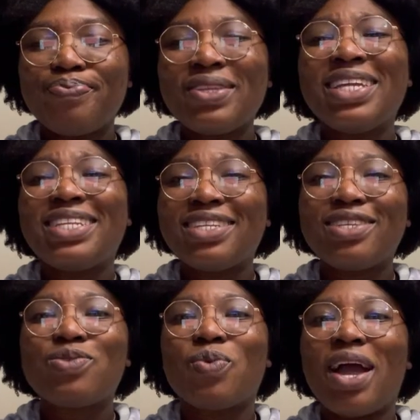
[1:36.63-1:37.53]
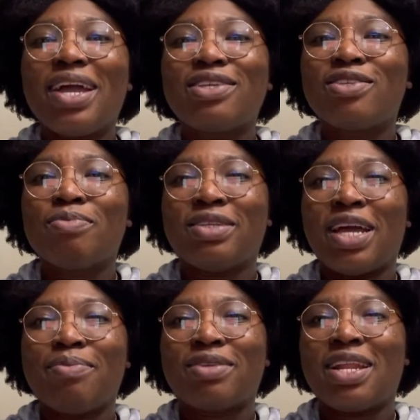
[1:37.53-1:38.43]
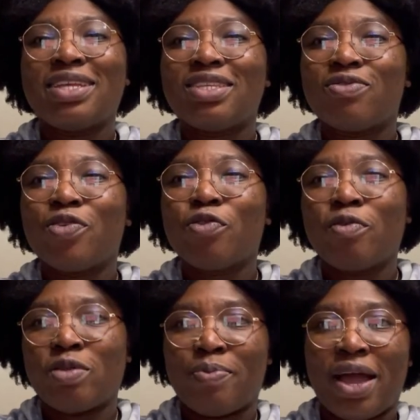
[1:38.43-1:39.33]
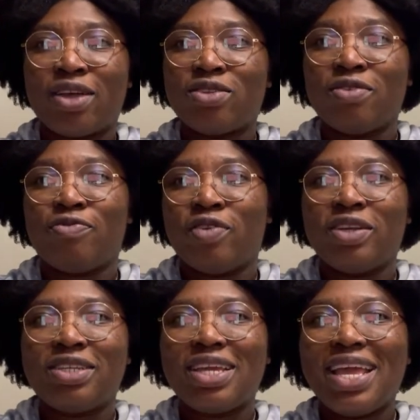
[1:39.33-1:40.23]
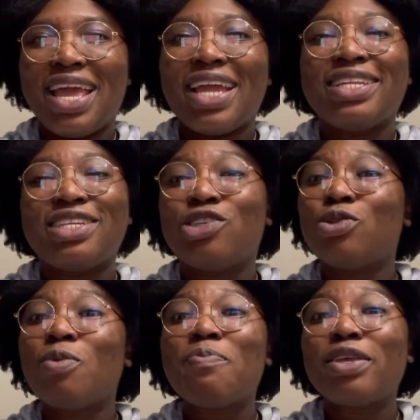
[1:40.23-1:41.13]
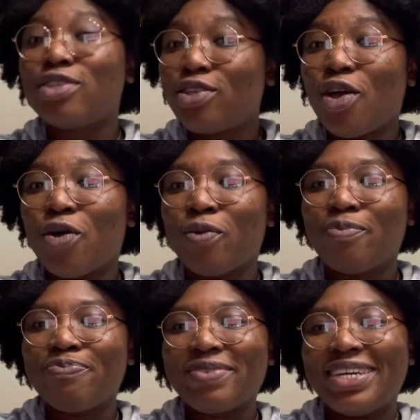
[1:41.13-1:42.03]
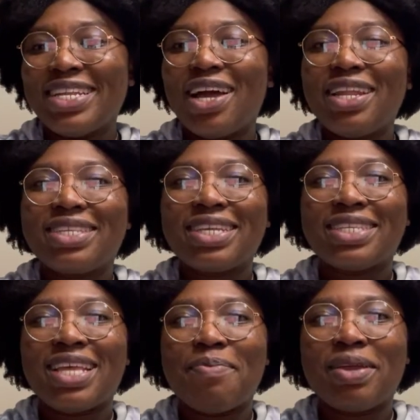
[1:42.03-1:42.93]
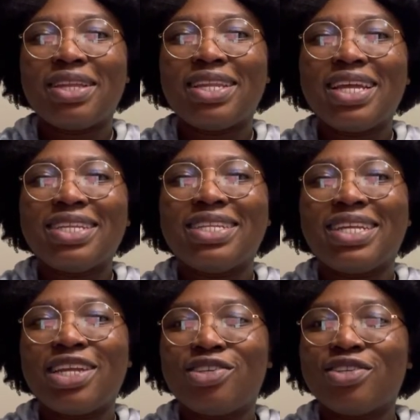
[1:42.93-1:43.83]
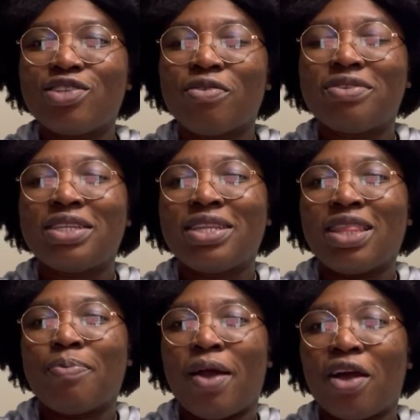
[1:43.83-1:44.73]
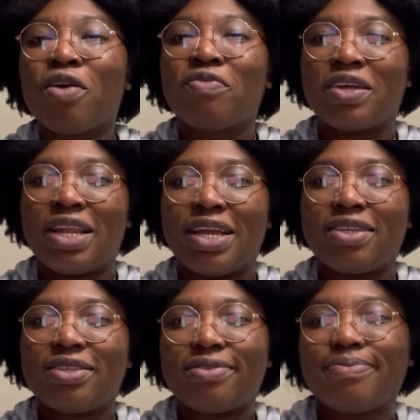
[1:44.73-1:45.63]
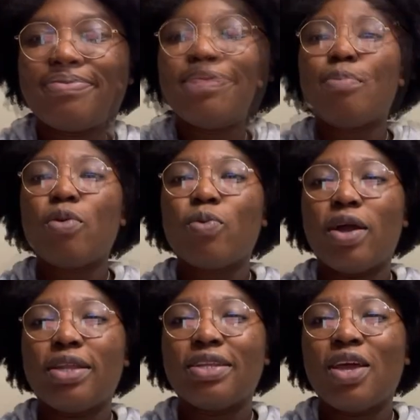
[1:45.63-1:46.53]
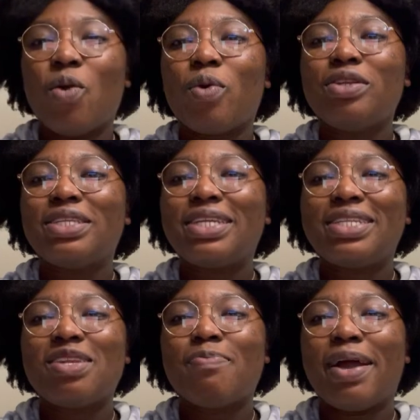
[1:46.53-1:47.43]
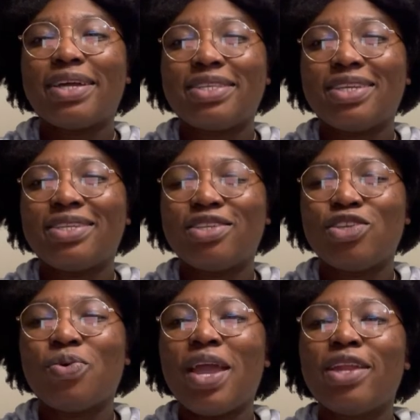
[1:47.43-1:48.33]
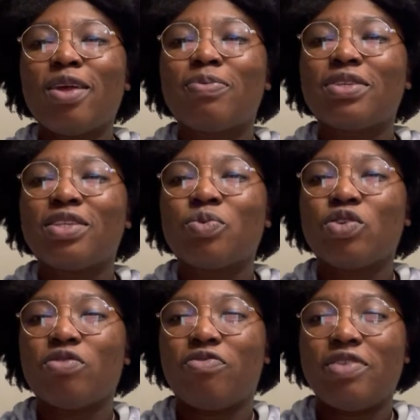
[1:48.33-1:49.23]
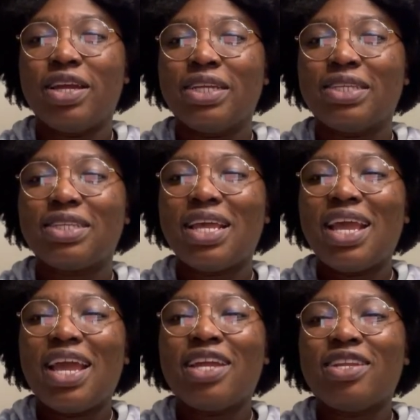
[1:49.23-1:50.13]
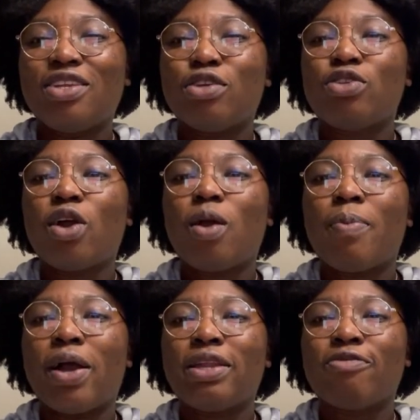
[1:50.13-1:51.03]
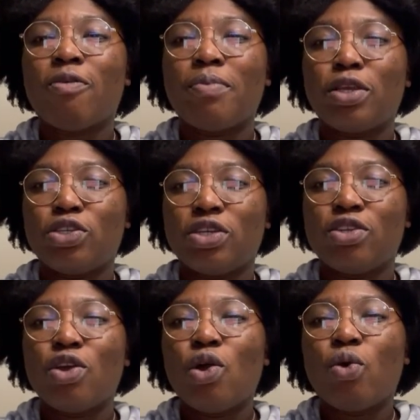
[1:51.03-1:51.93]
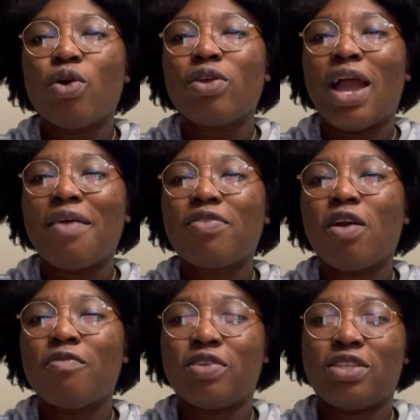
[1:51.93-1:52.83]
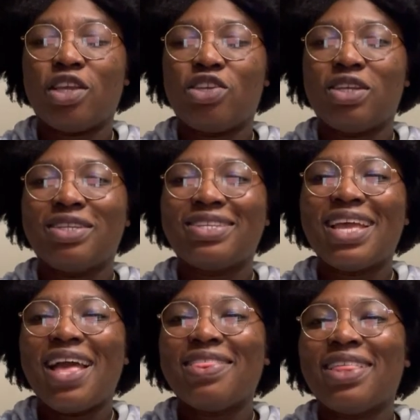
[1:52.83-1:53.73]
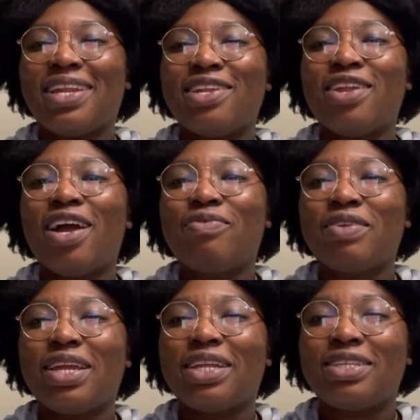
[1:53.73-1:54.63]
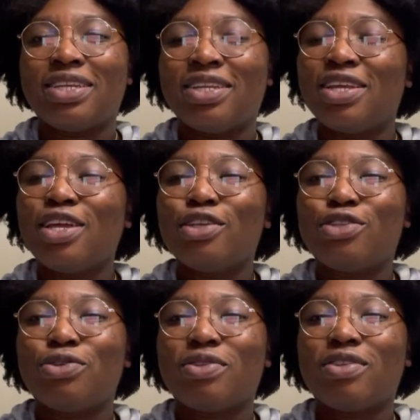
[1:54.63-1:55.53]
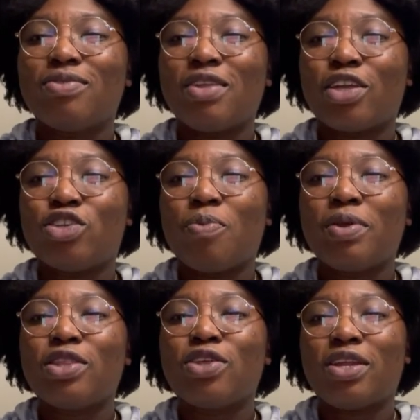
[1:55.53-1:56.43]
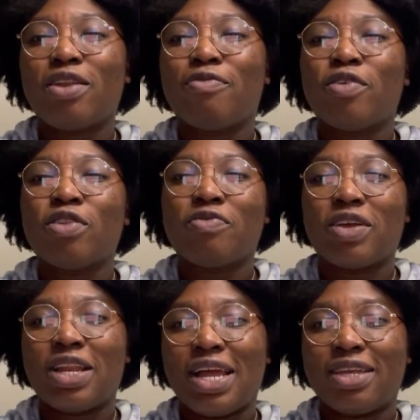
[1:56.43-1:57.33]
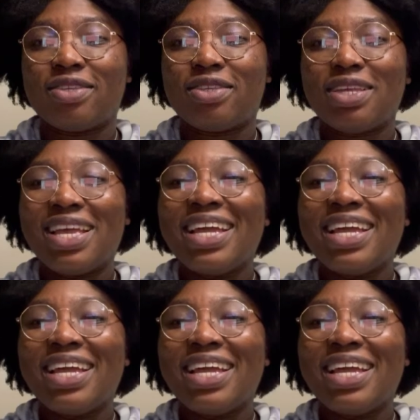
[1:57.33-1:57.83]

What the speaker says: This is why sometimes classes feel from the back to the front, and this shouldn't be so. Now let's examine the dangers of sitting at the back of the class. Number 1, when you sit in a back seat, you end up sitting with your friends, and then you talk about information or you have conversations that are not relating to the lecture being taught at the front of the class.